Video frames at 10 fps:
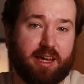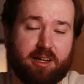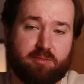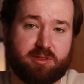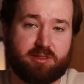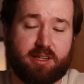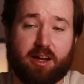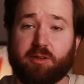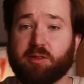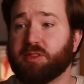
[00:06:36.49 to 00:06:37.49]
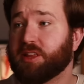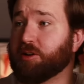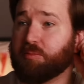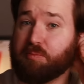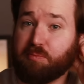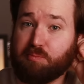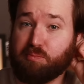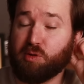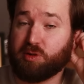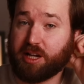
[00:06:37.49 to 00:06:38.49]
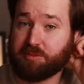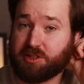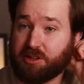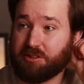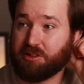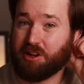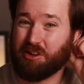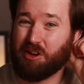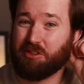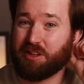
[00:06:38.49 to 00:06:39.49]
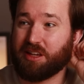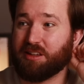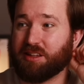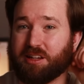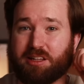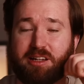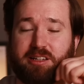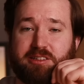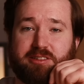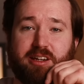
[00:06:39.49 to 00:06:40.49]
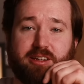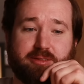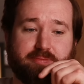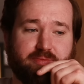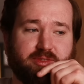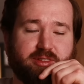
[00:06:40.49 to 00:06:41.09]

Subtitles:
Caps, now they've got more caps going on over here than at Yankee Stadium.